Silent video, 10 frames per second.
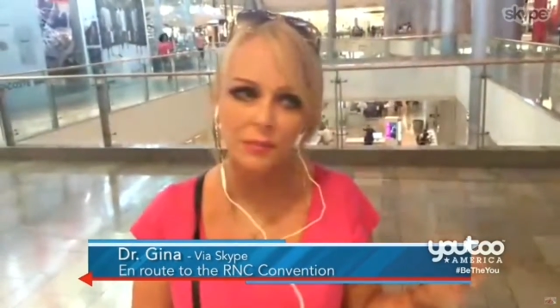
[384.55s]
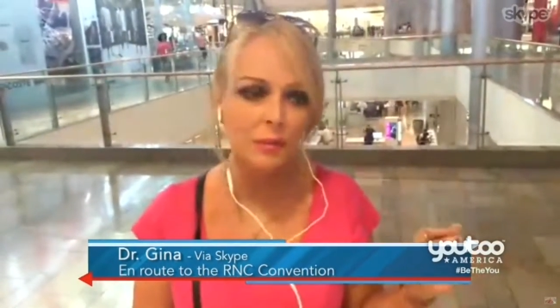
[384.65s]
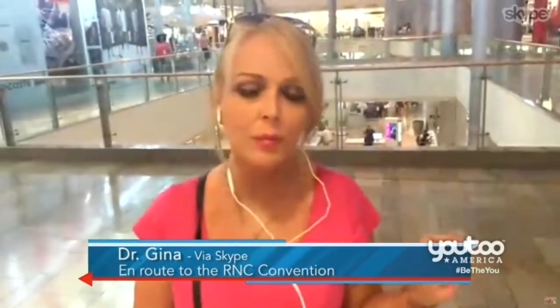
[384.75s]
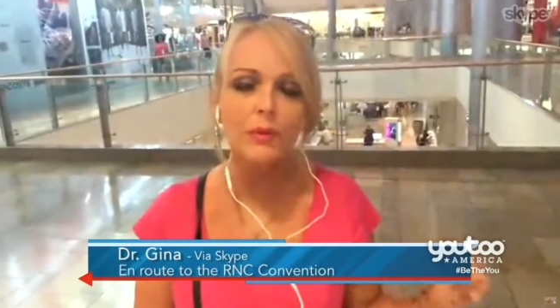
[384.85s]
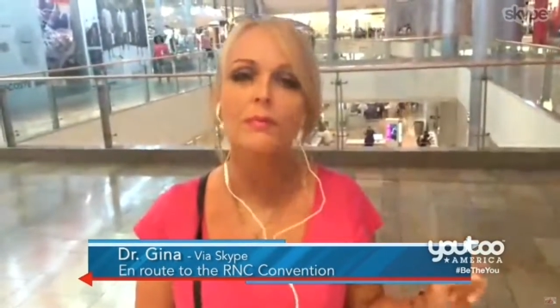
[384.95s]
we
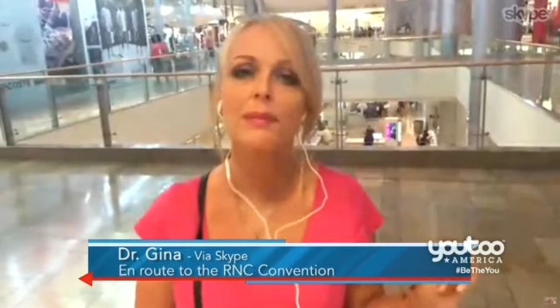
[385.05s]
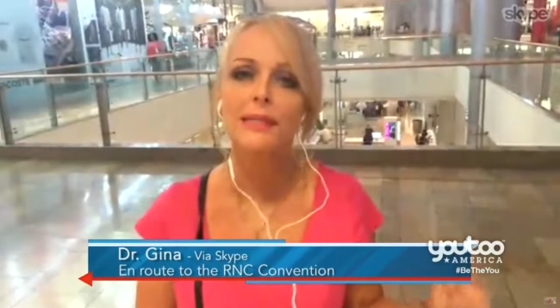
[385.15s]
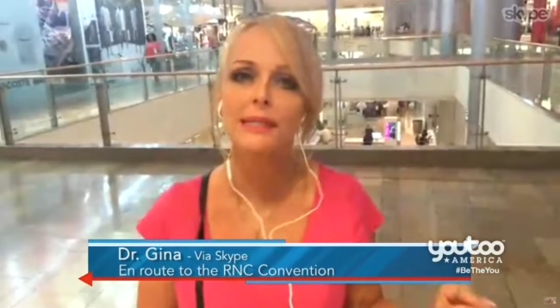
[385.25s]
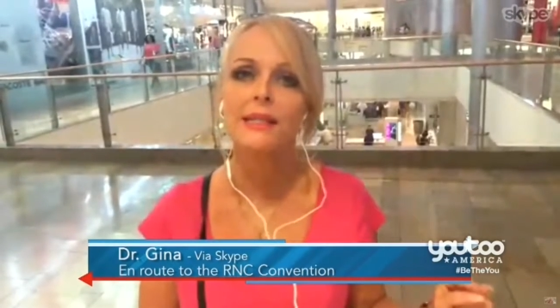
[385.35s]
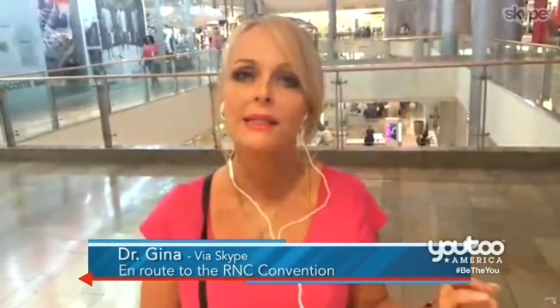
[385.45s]
wouldn't be
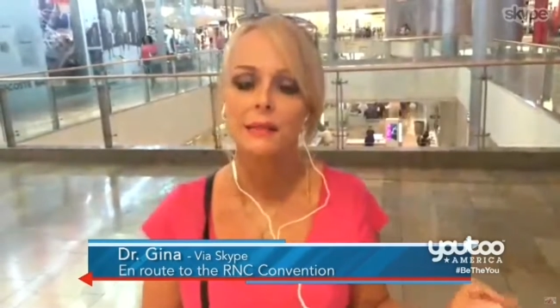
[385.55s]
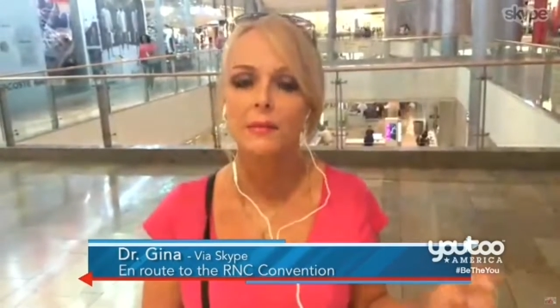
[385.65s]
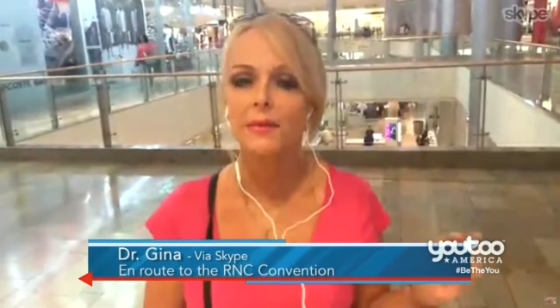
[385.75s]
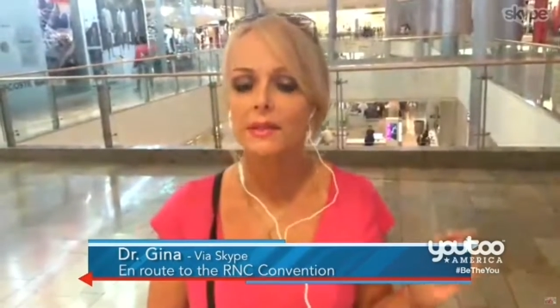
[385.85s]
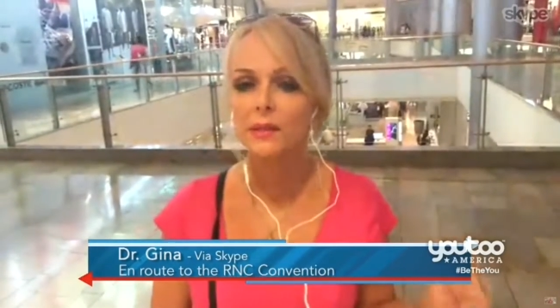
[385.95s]
seeing some
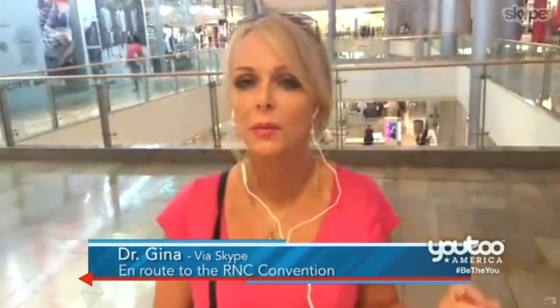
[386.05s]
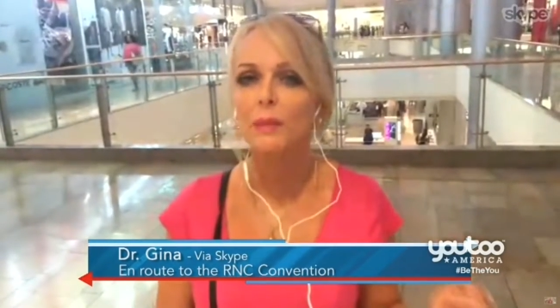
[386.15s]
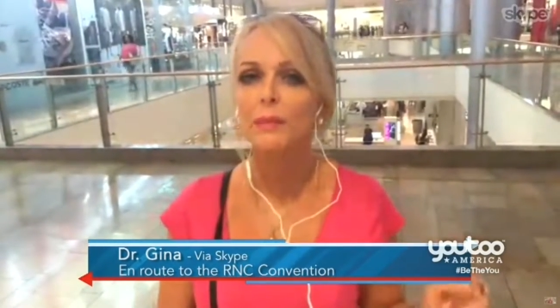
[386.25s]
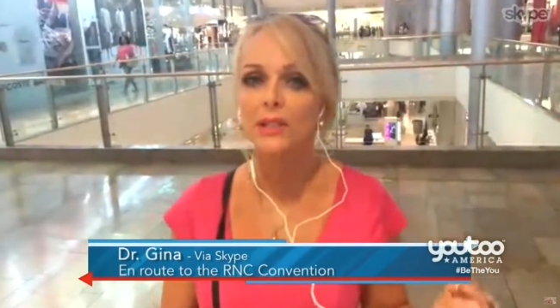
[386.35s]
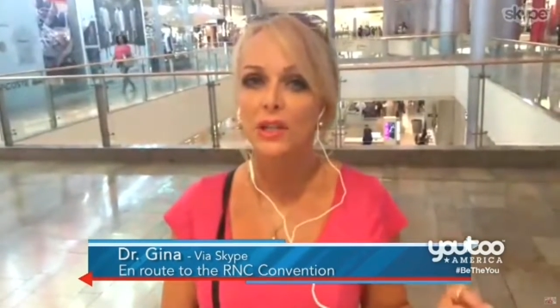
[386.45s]
of these
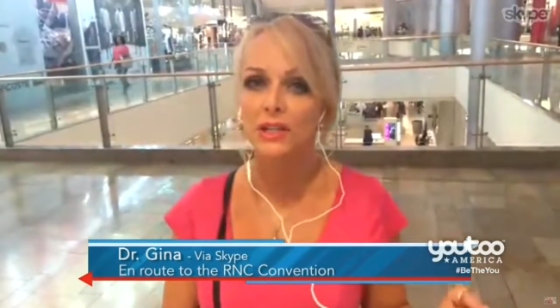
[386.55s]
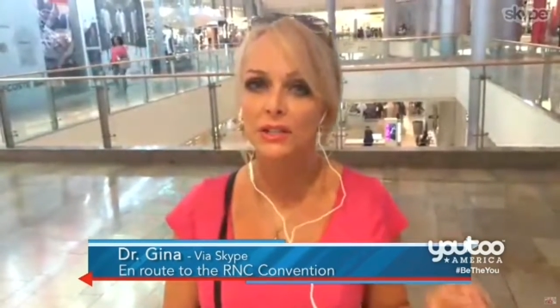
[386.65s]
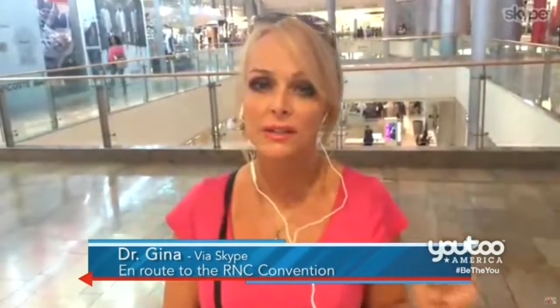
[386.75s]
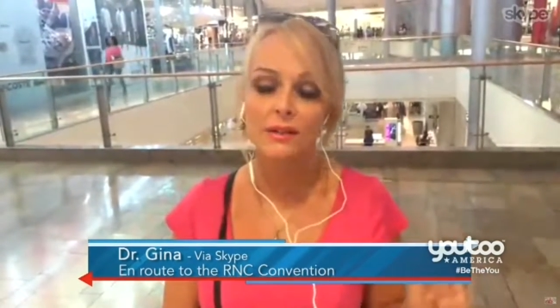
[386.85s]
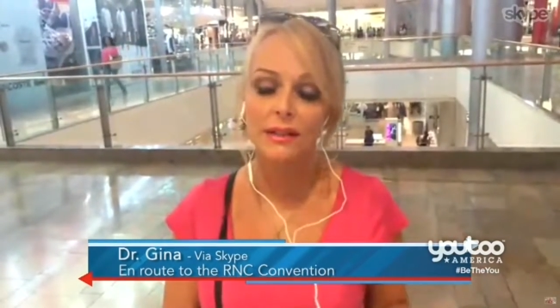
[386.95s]
sweeping changes
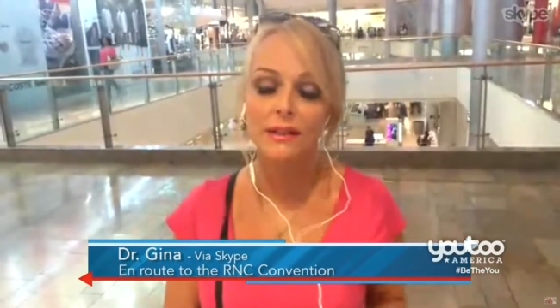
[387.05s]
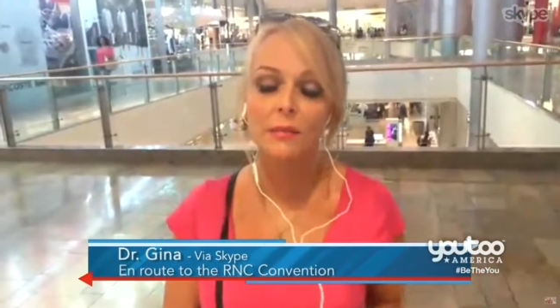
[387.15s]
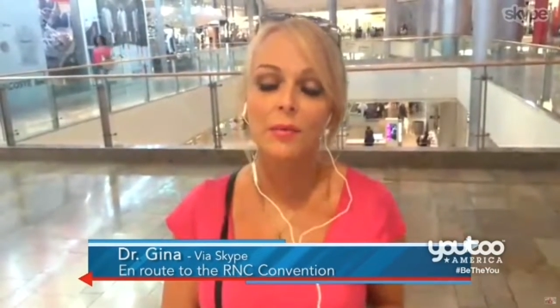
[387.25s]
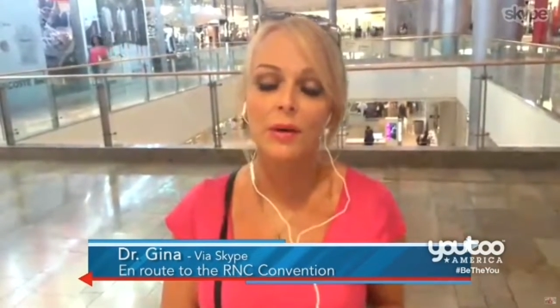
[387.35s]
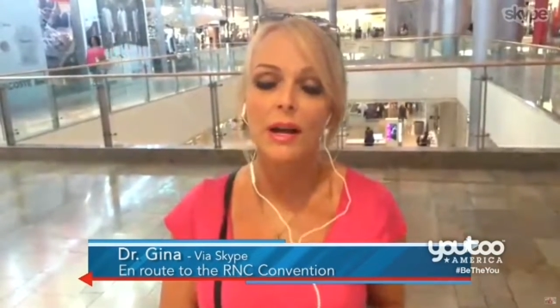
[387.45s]
that are needed
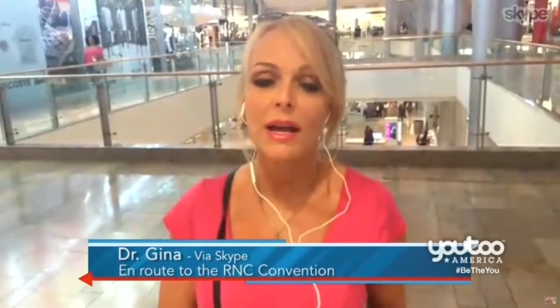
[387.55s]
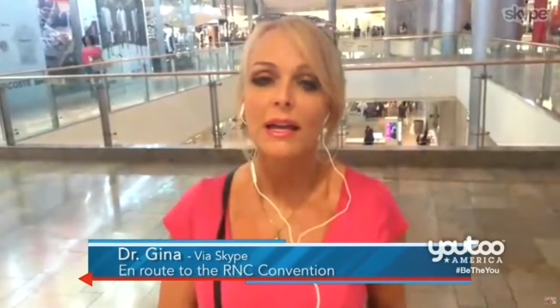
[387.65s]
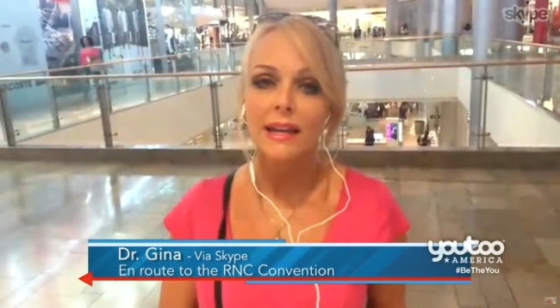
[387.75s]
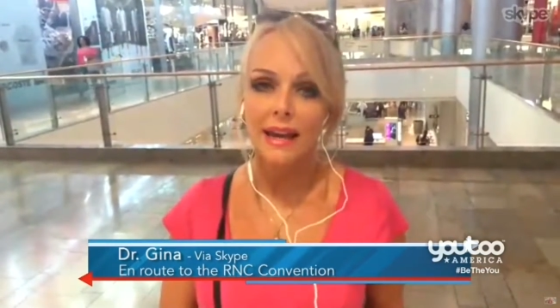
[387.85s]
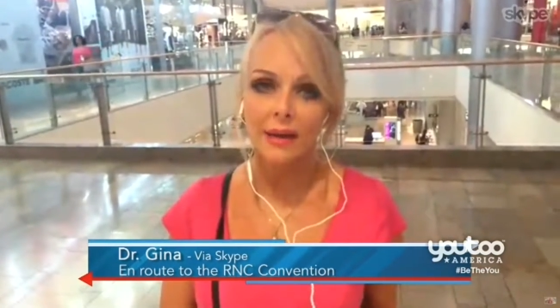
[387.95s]
more
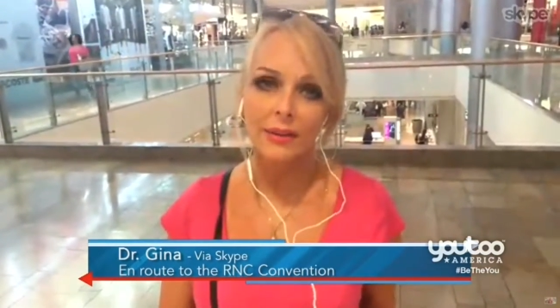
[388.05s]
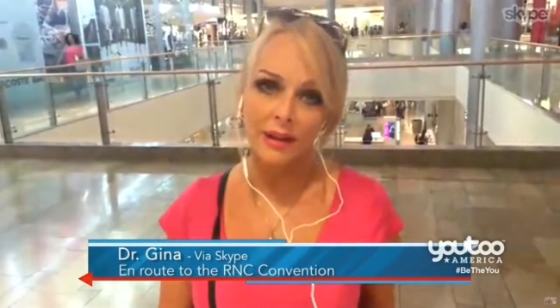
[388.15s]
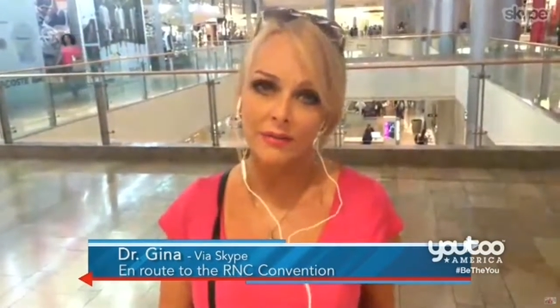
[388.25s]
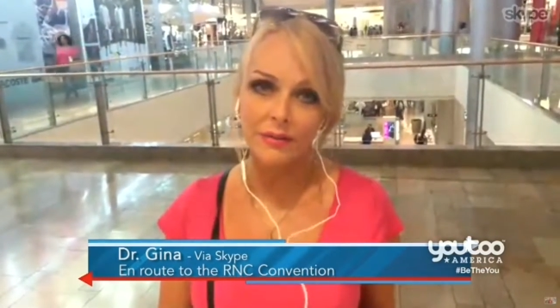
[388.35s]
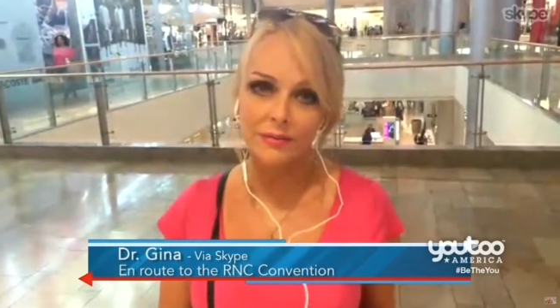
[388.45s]
now than ever.
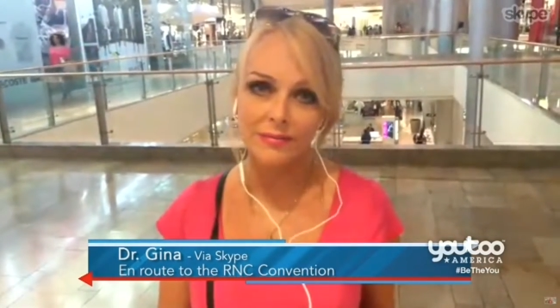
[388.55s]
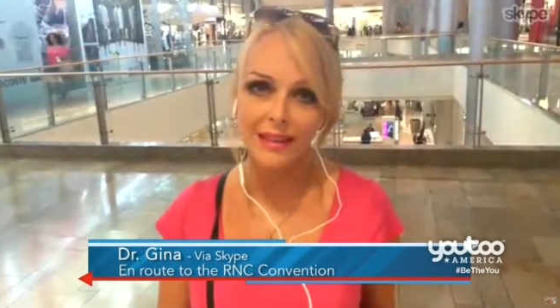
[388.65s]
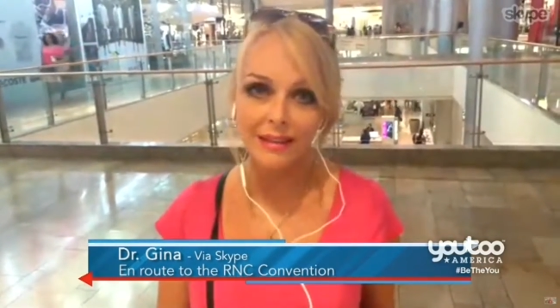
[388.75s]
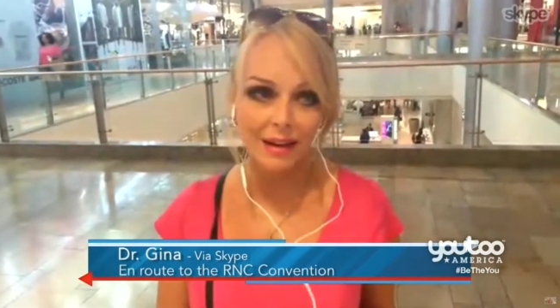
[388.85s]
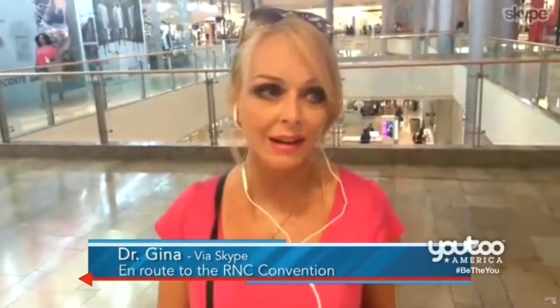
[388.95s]
Thank God.